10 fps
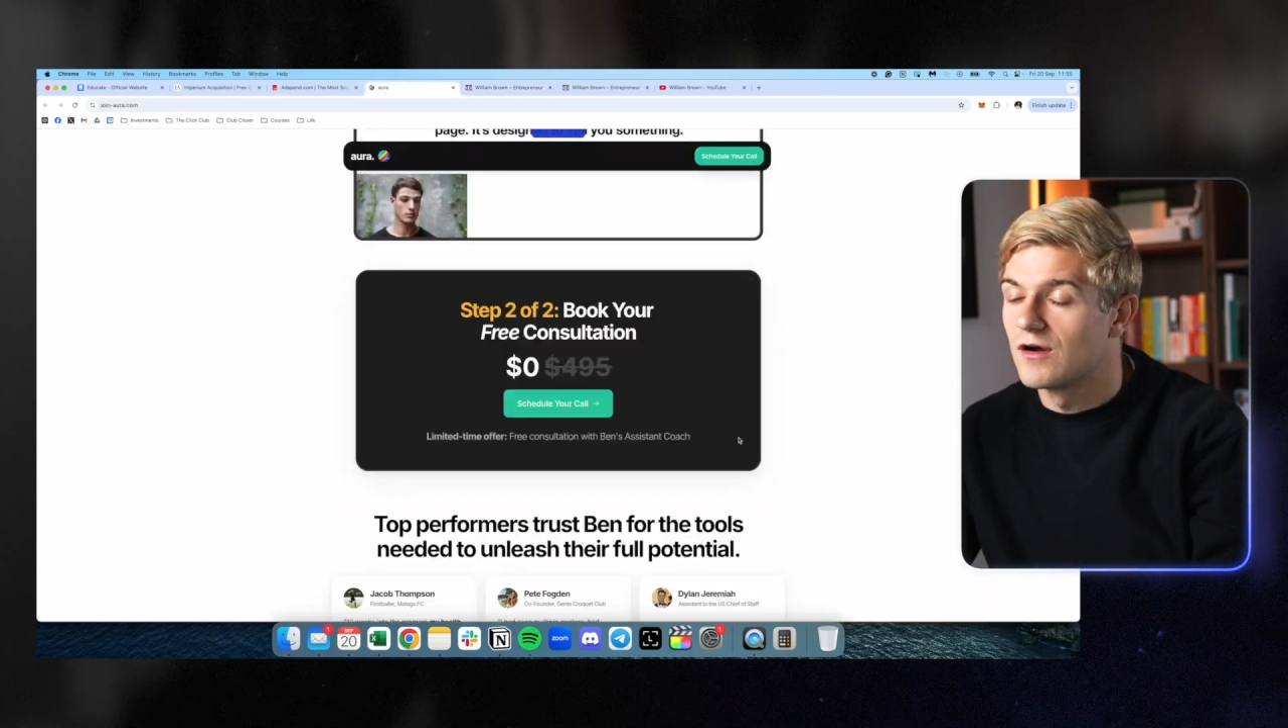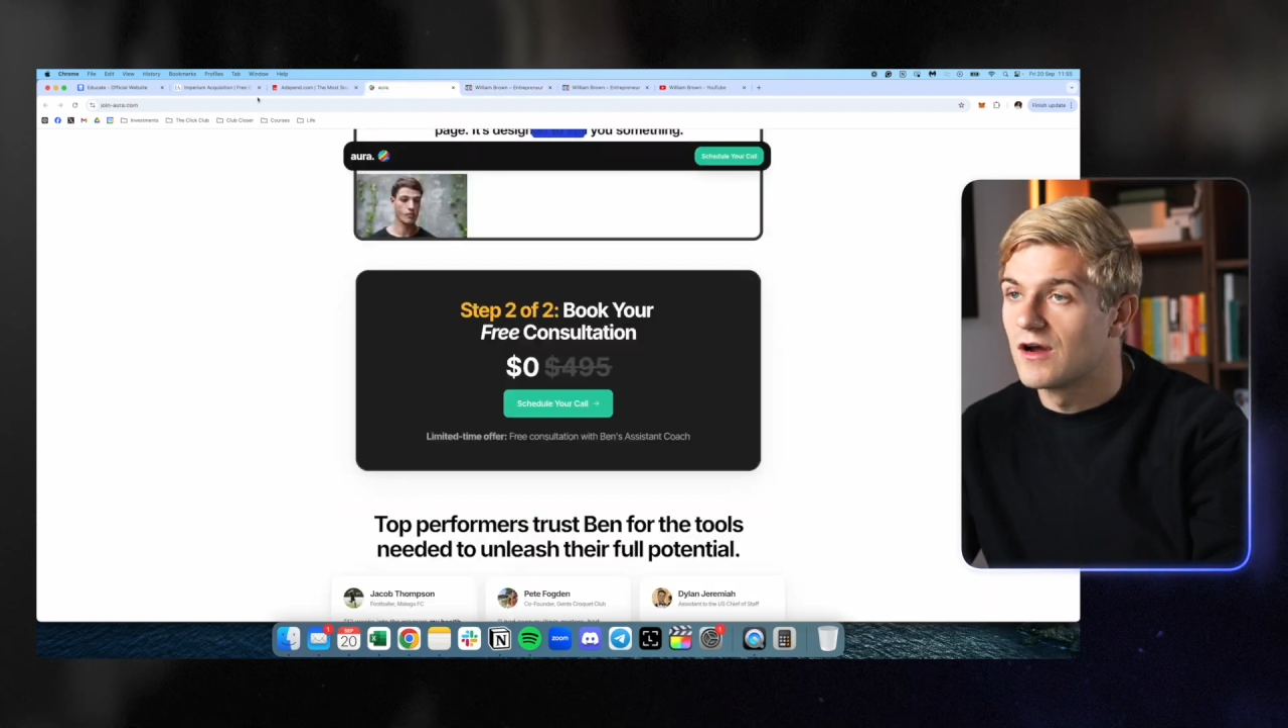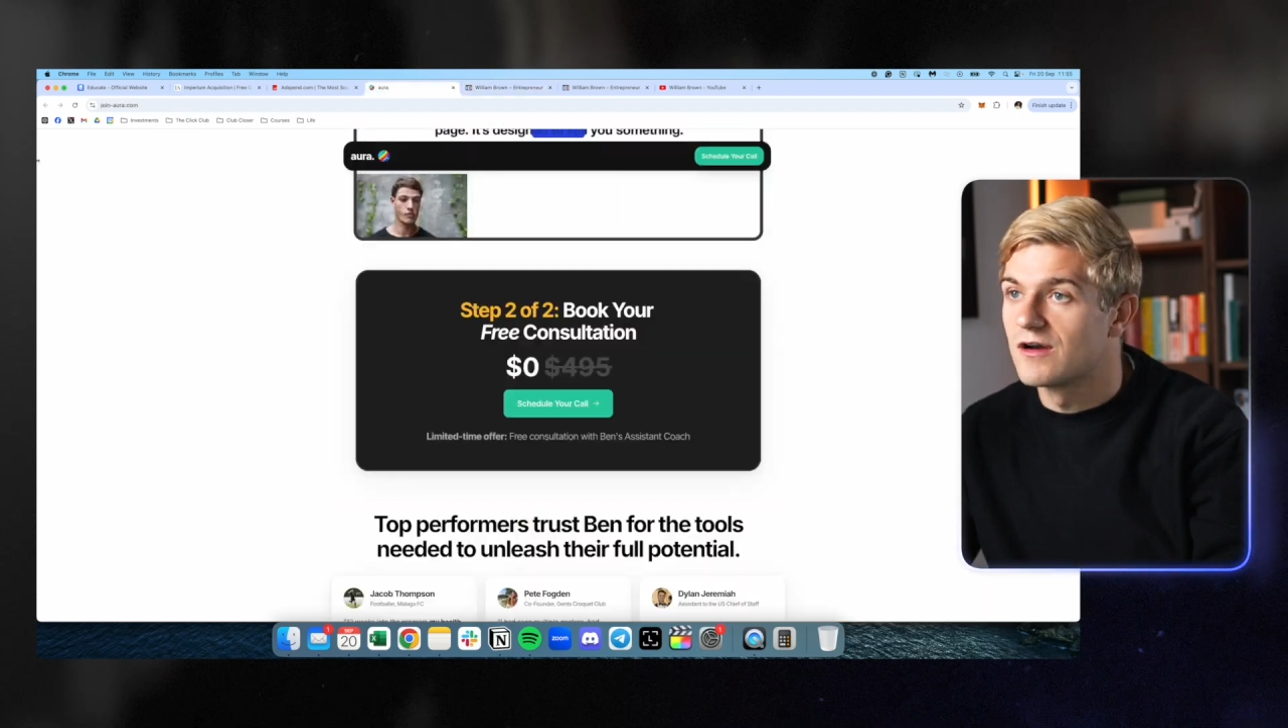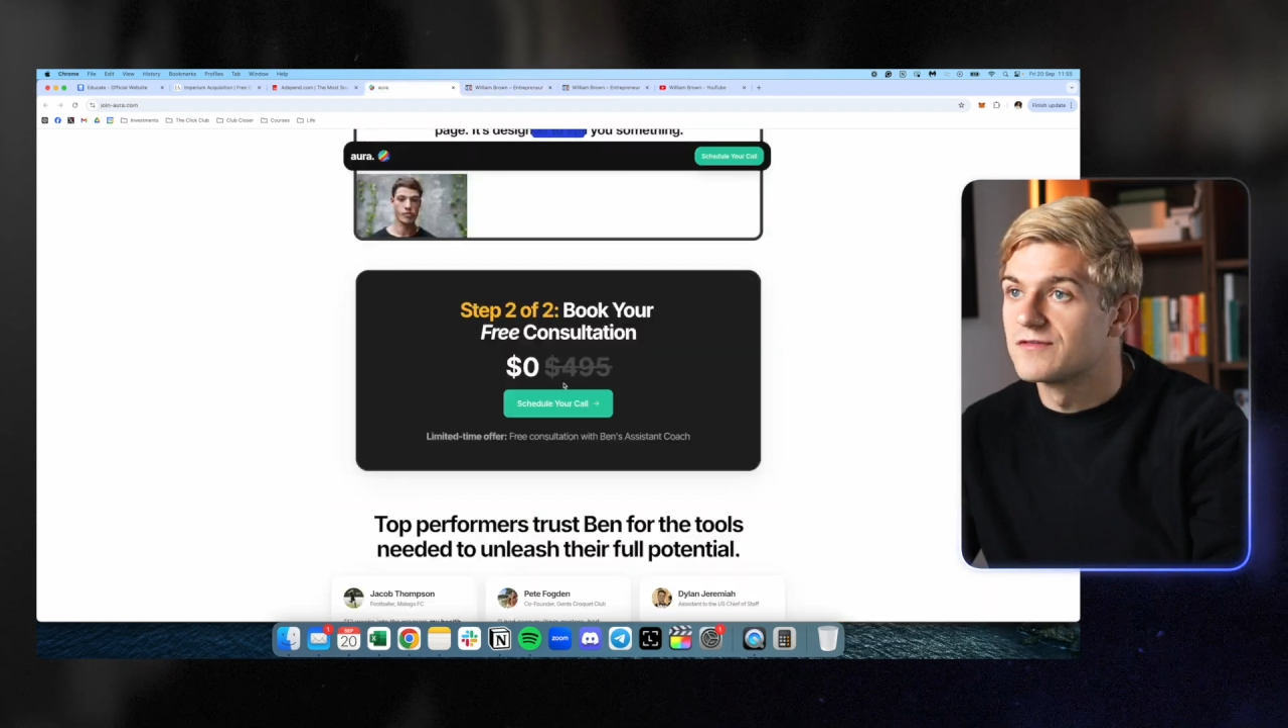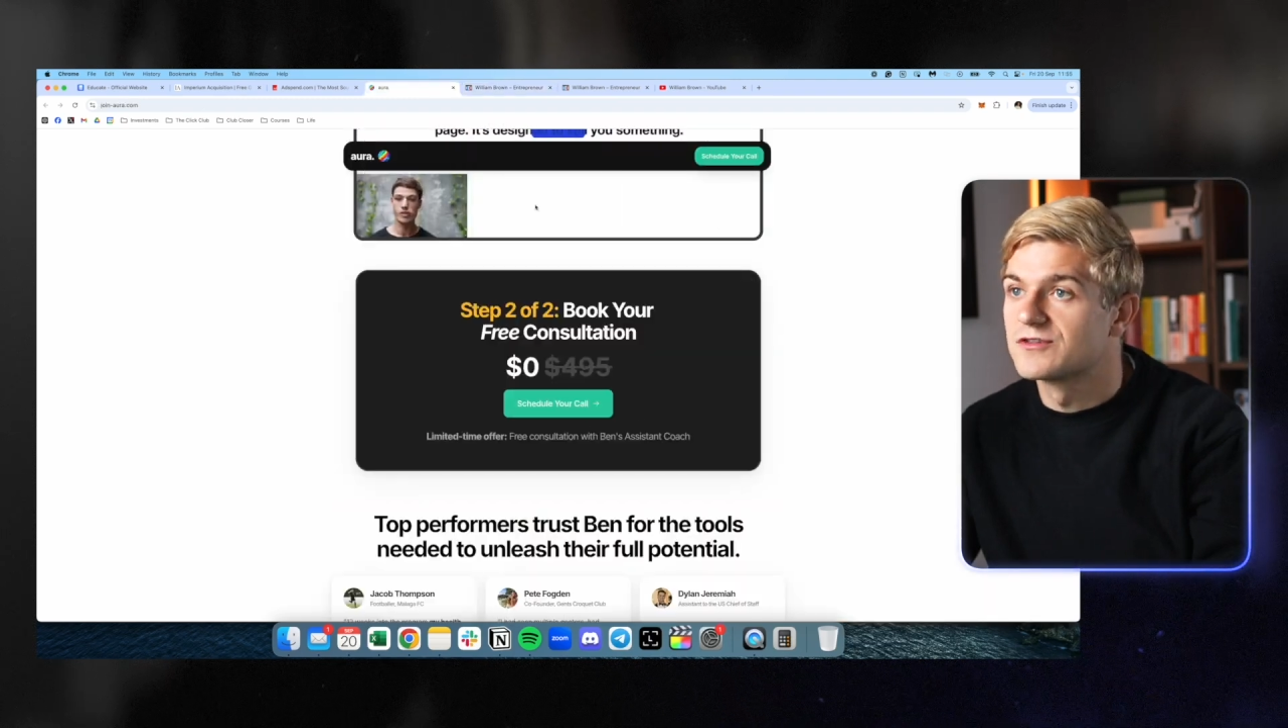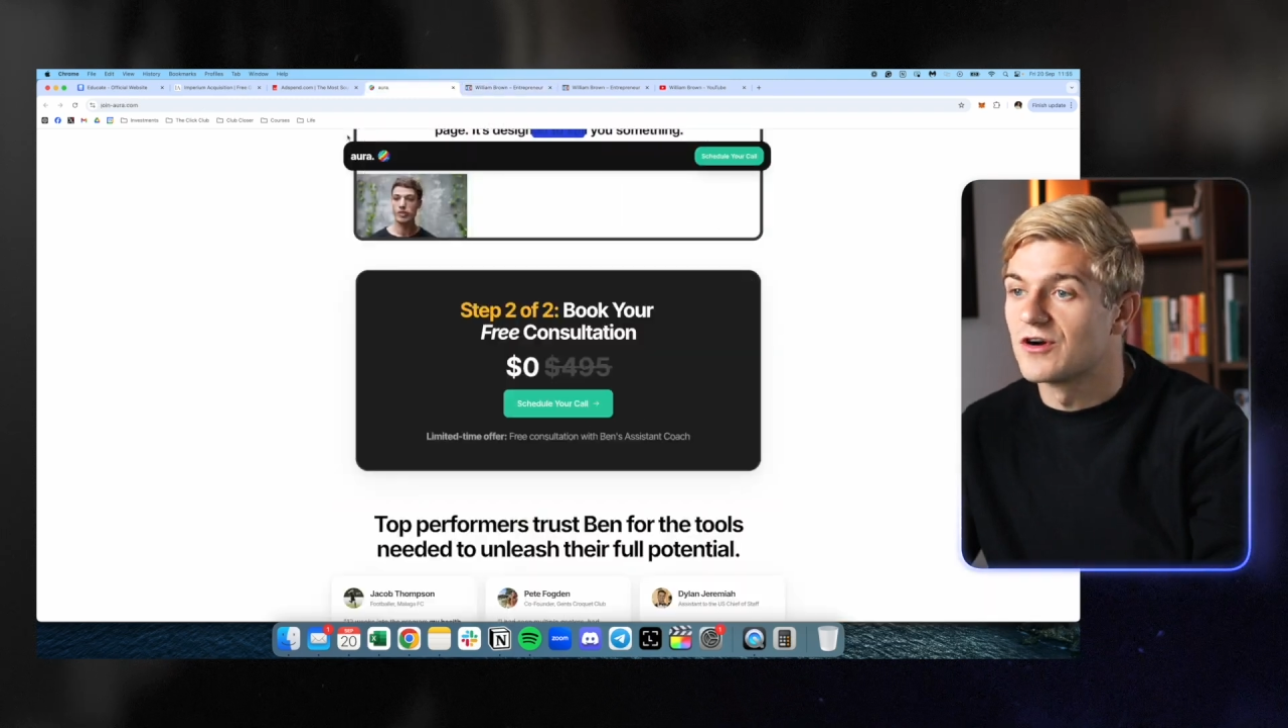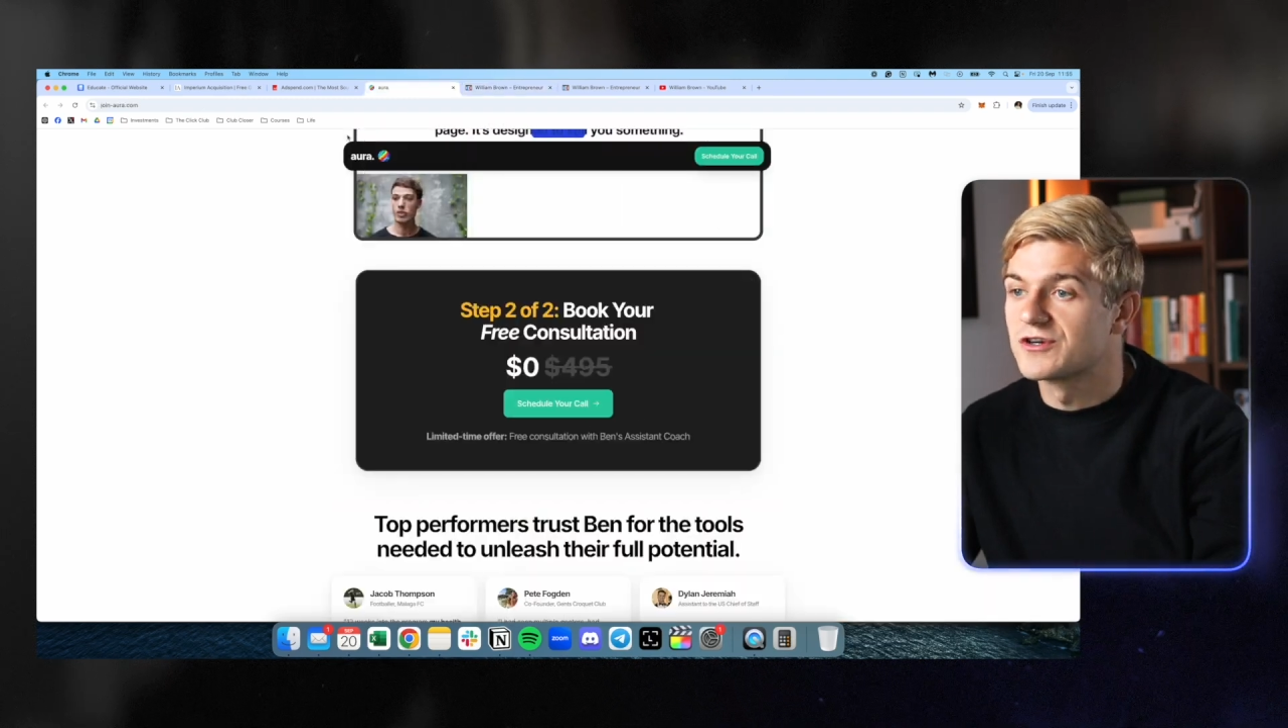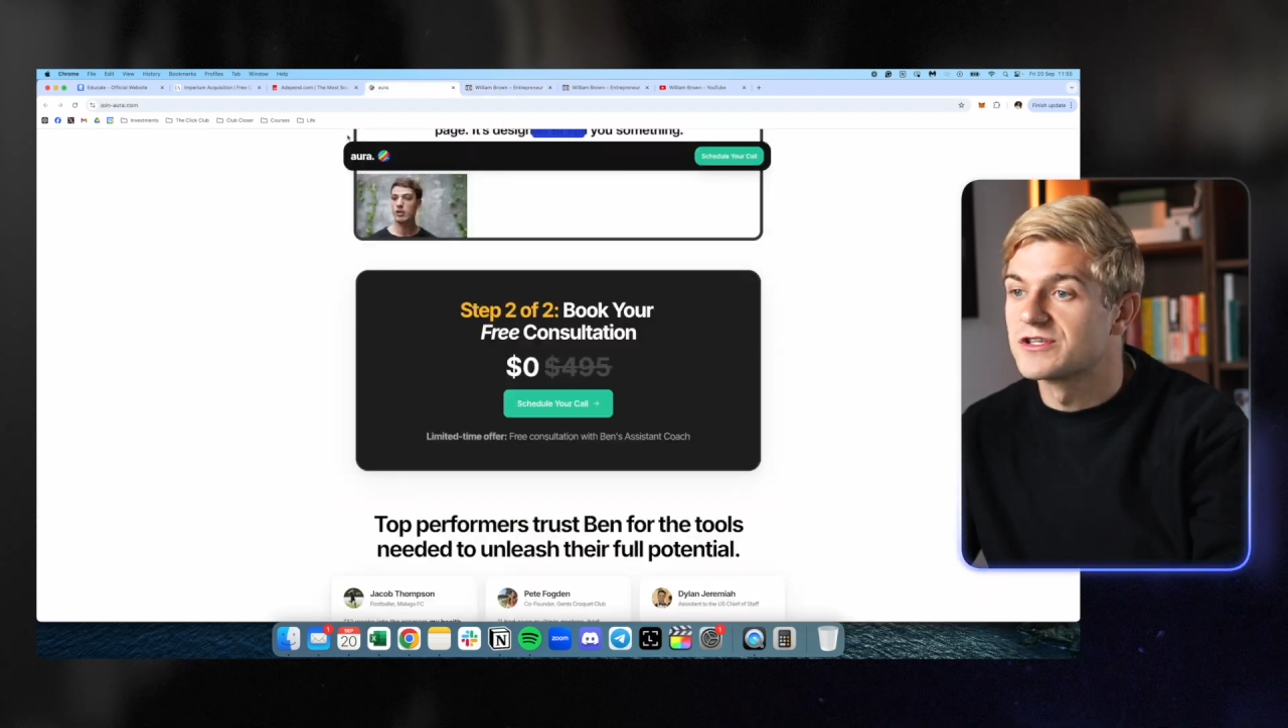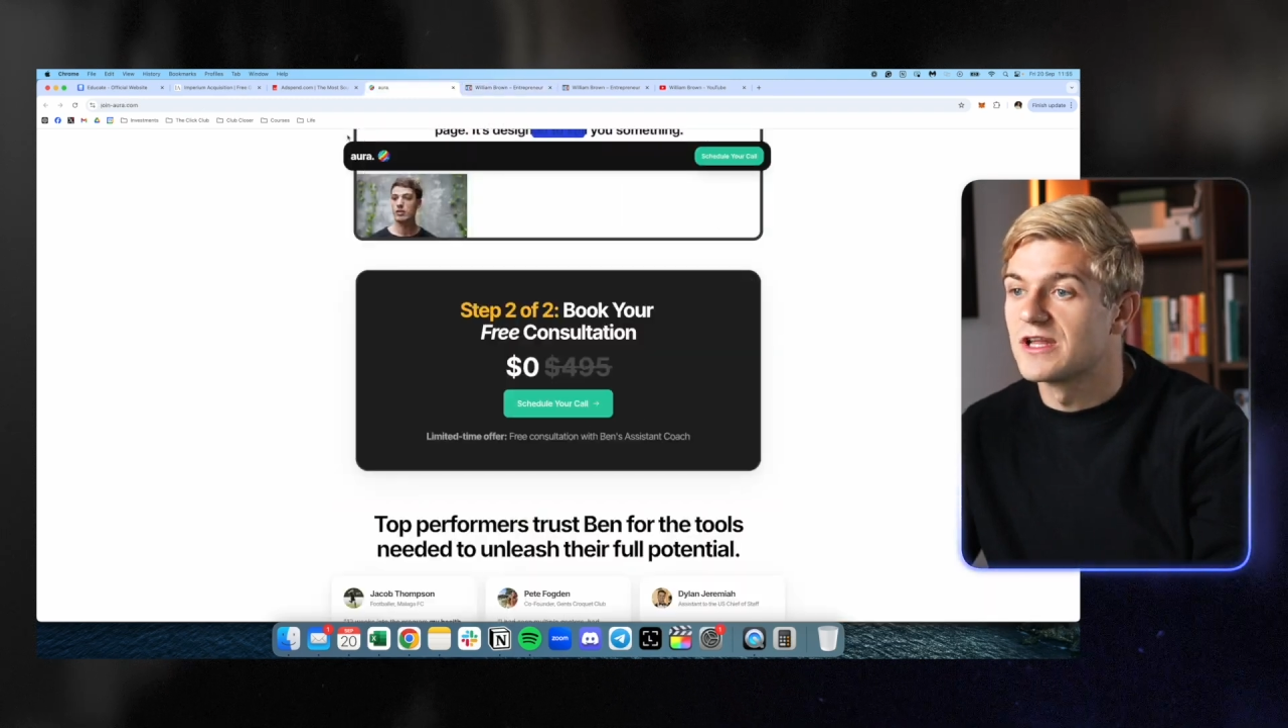kind of structuring